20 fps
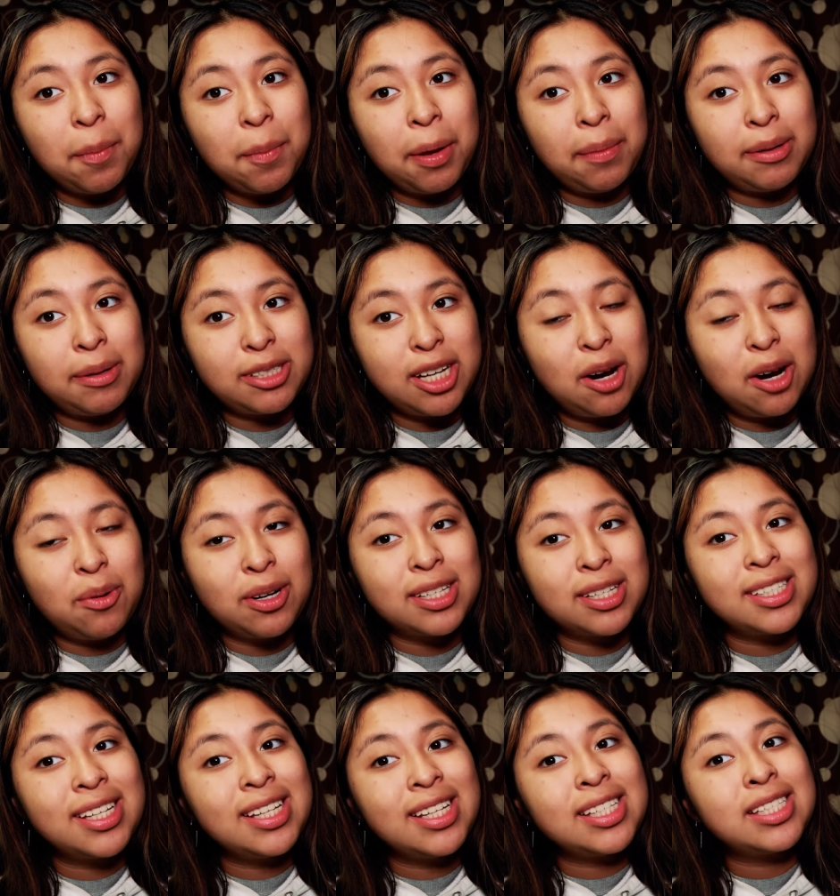her a baby
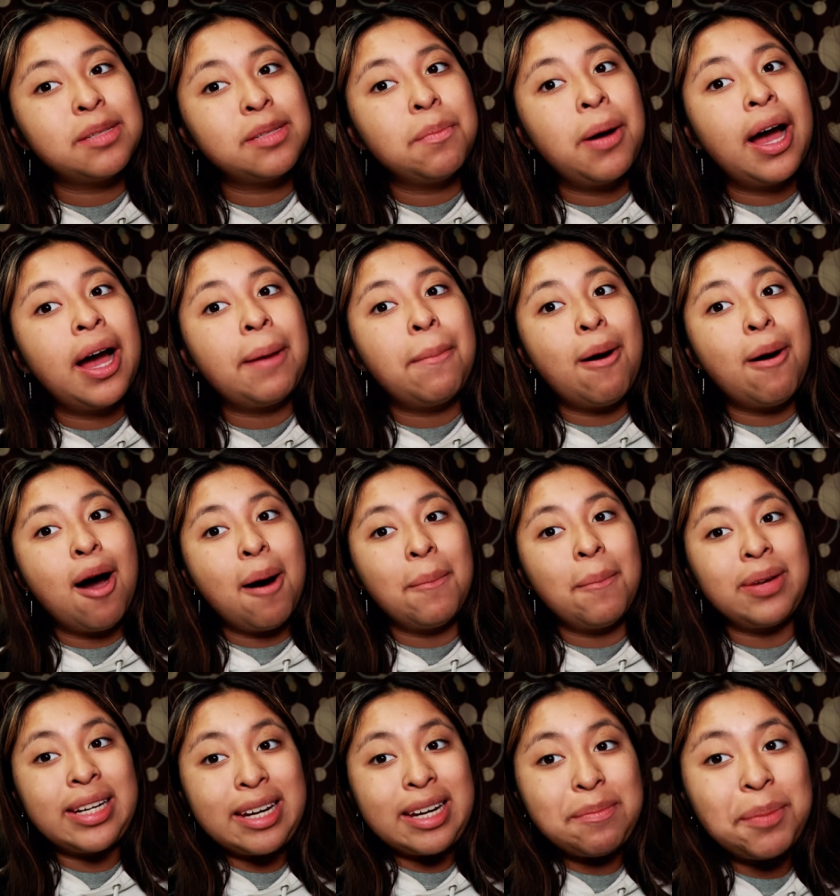shower since my
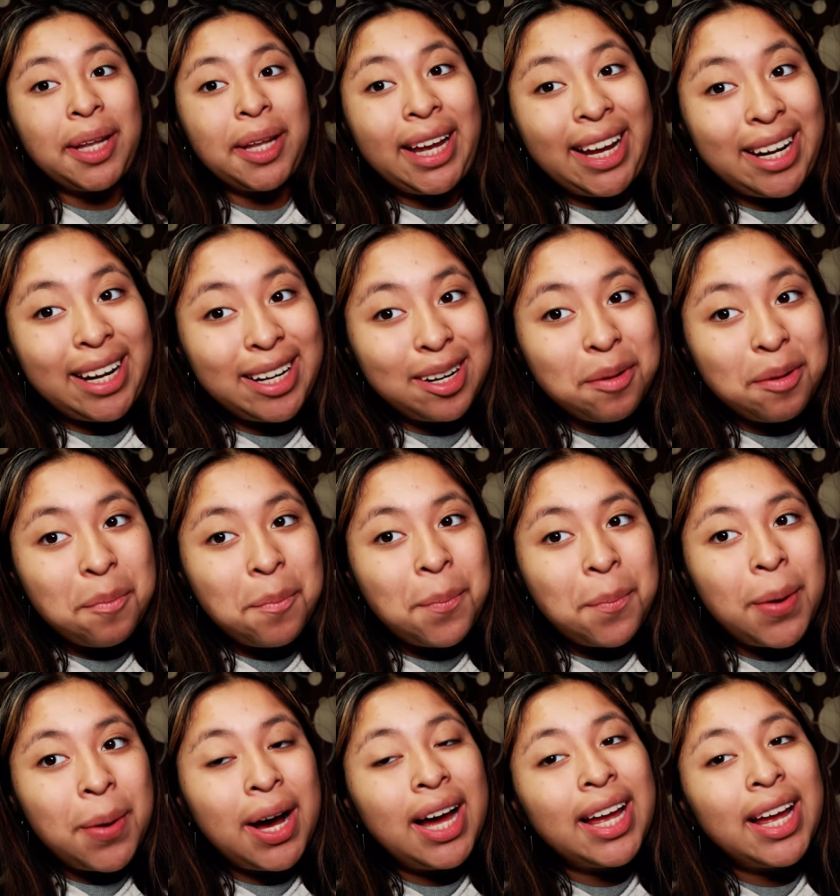mom did plan
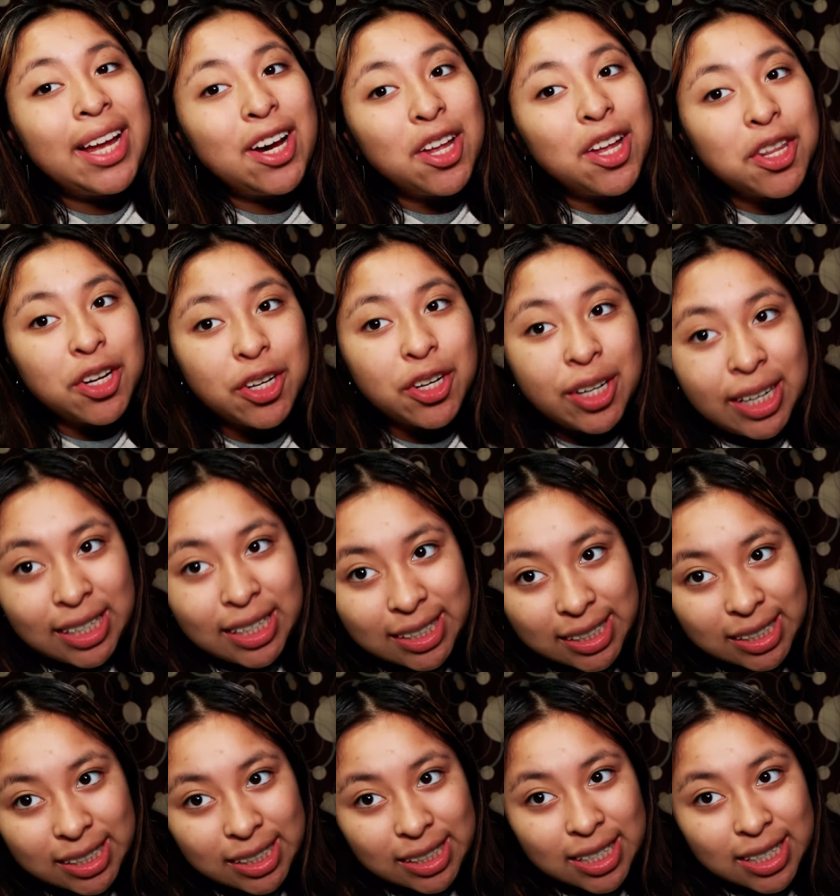my other
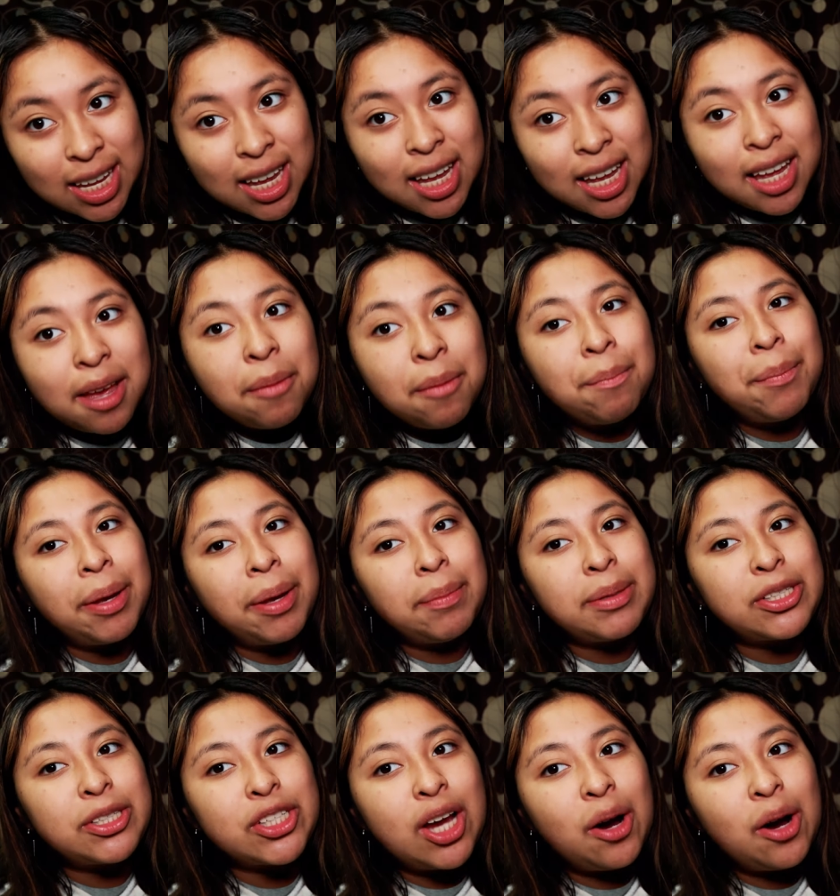niece's
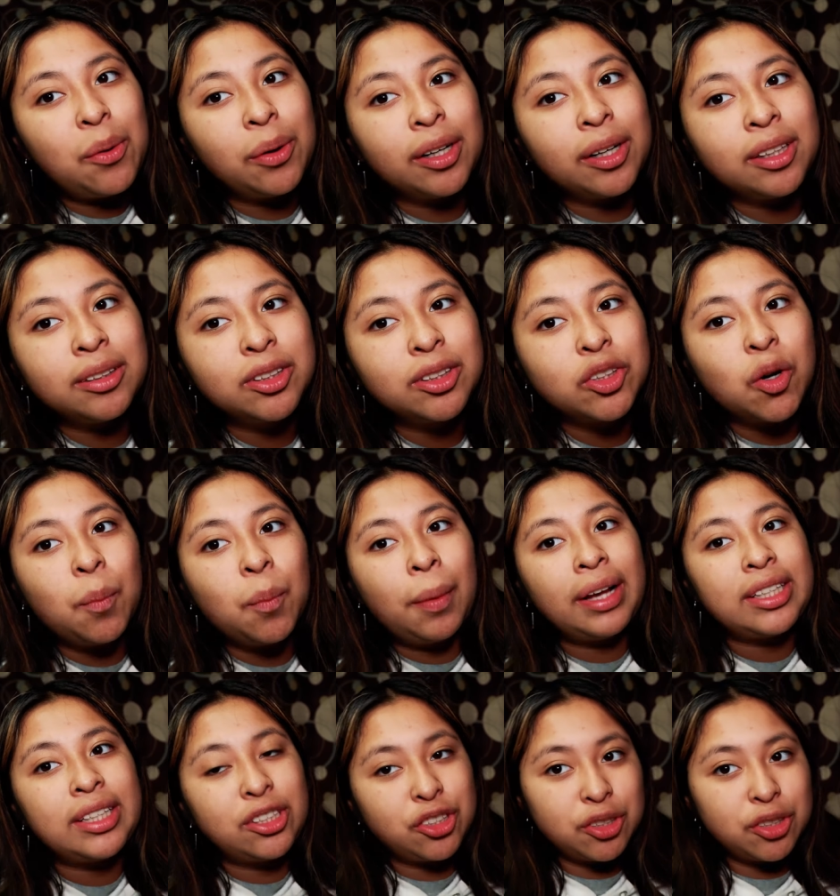baby shower, so
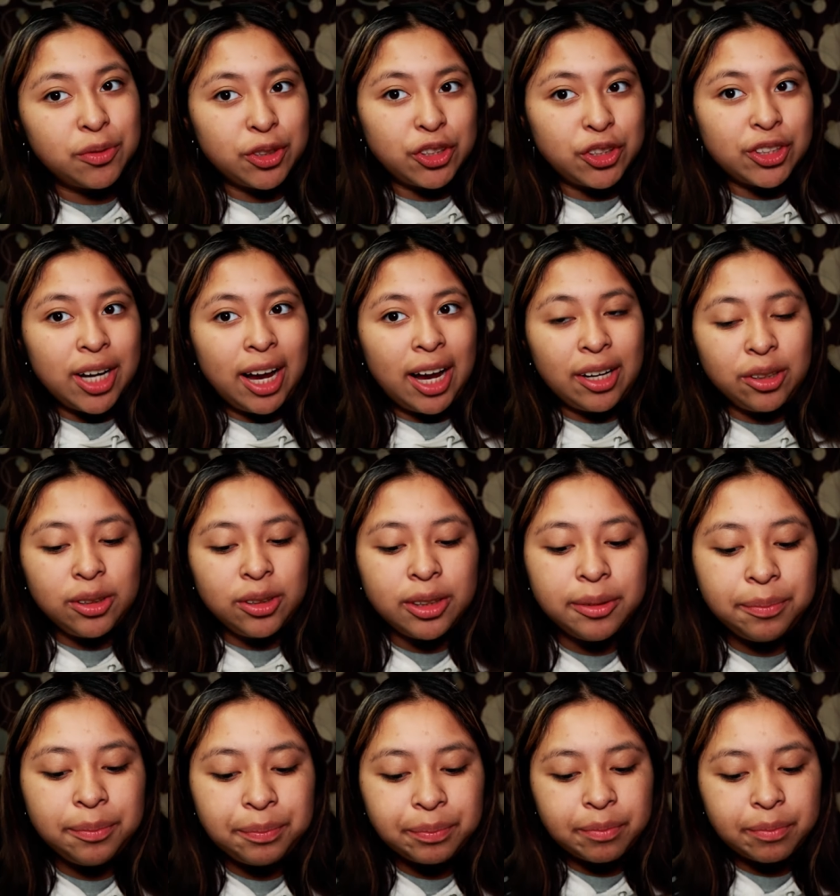my sister's first
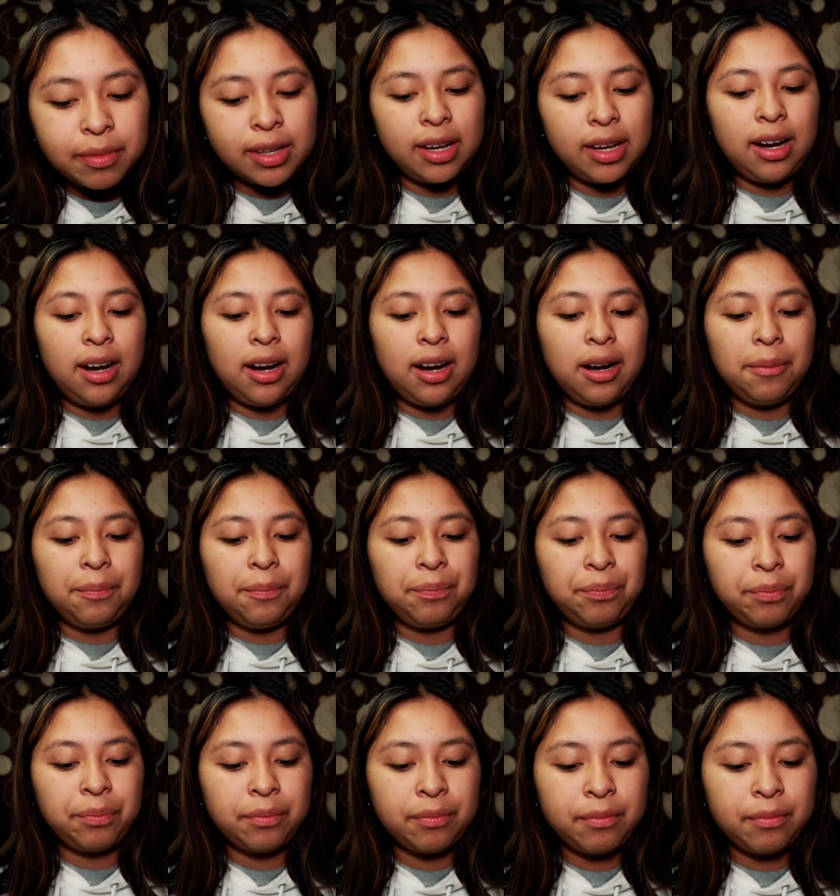child. Um,
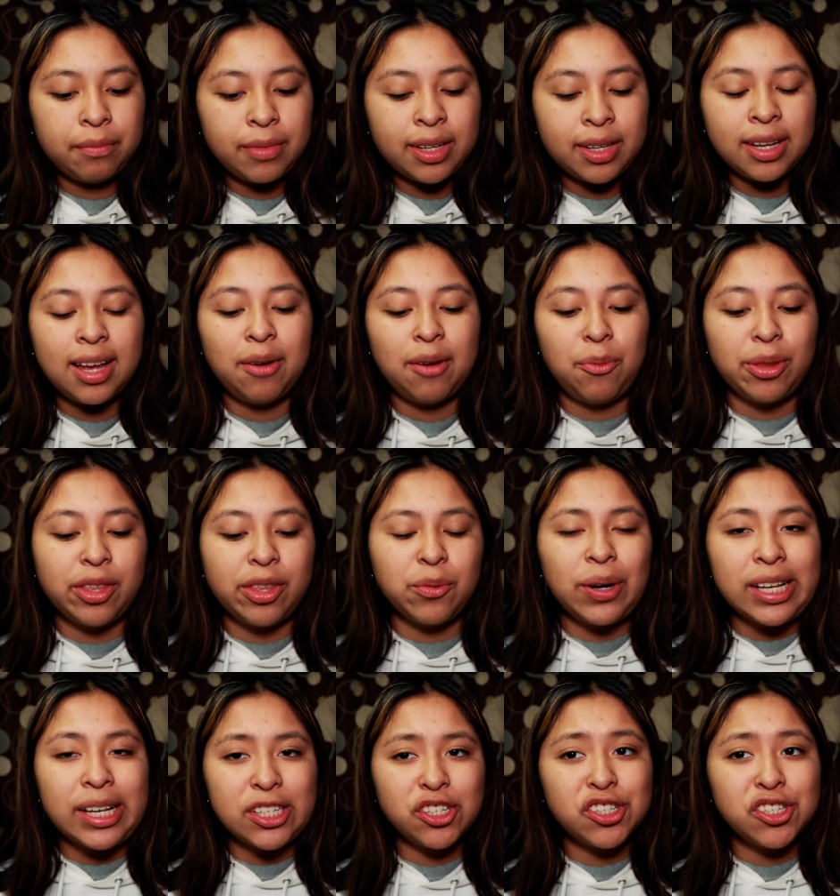with the
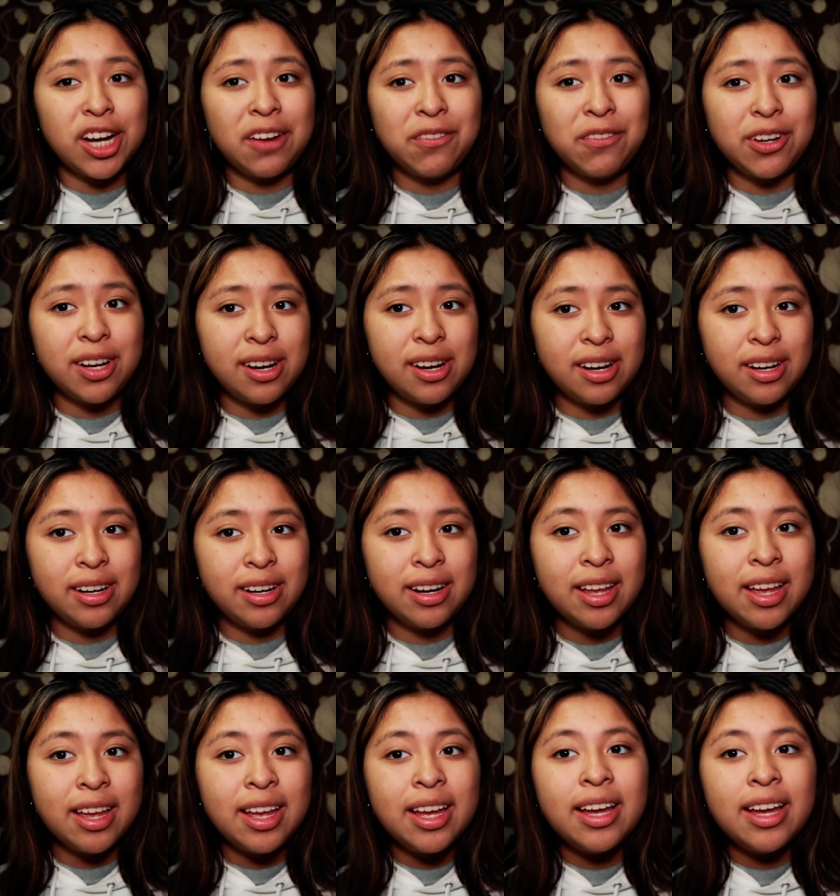research I've
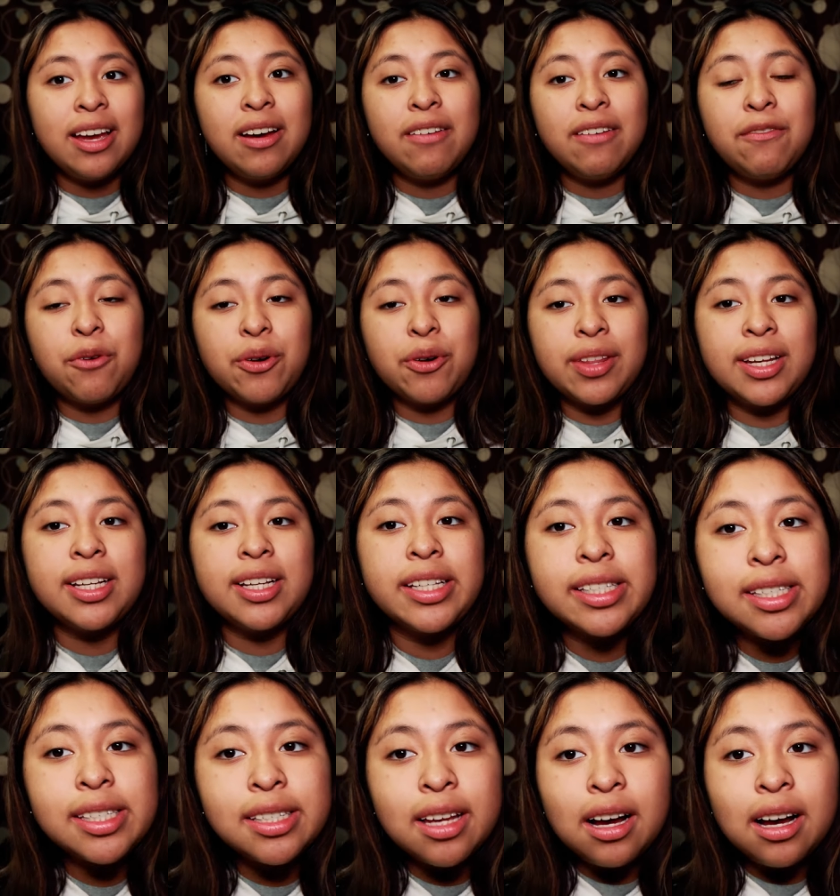done for
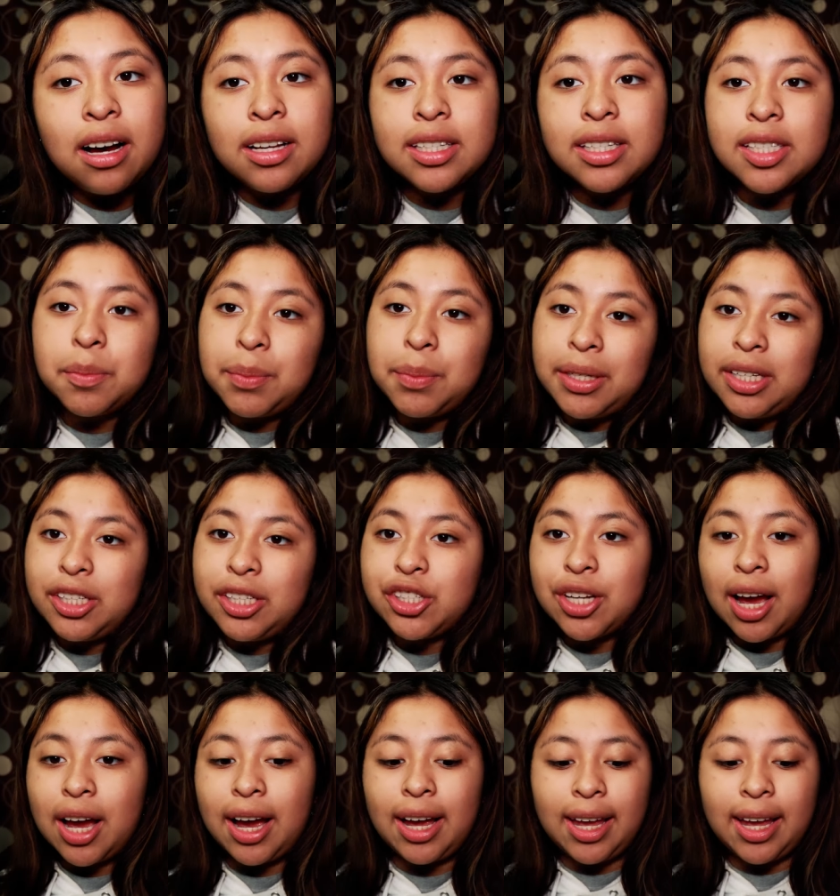this
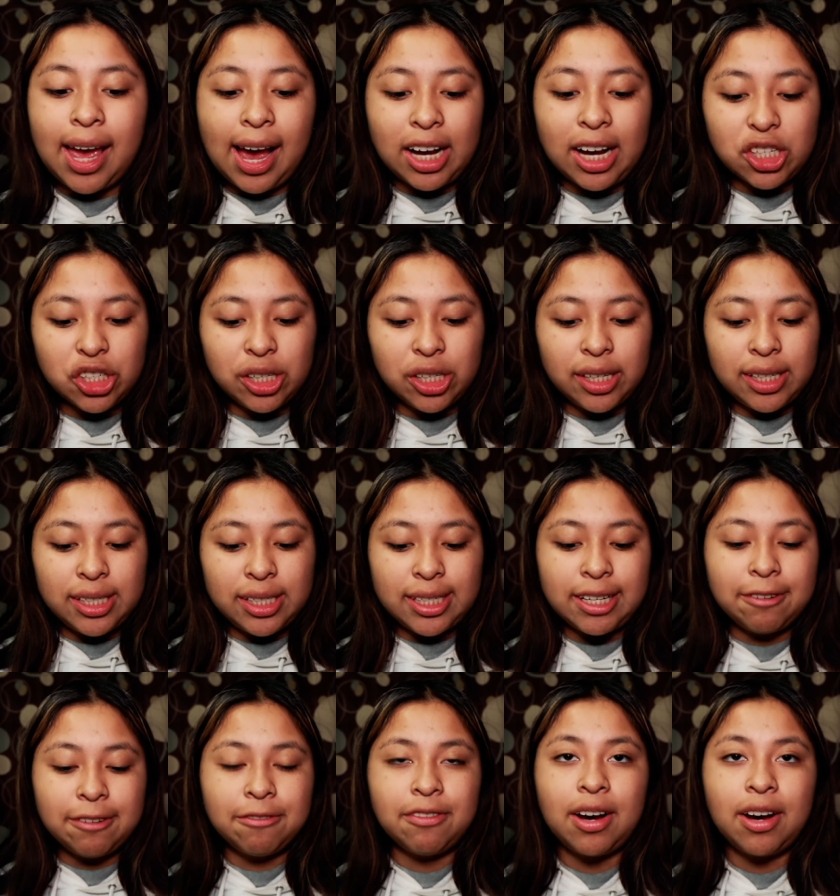speech, I actually
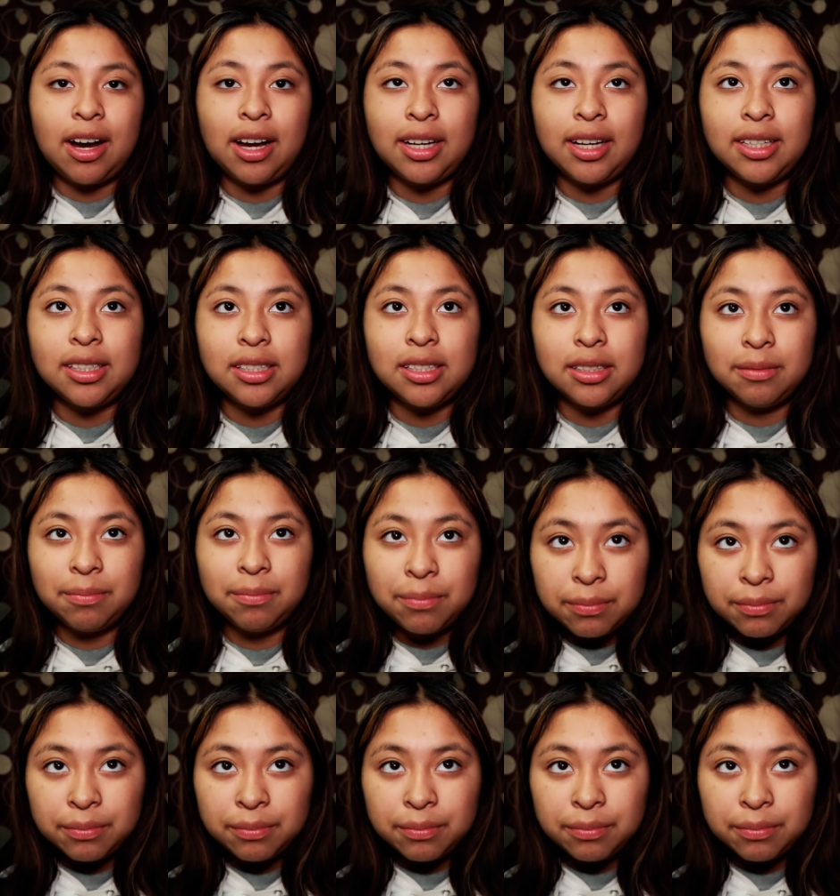did find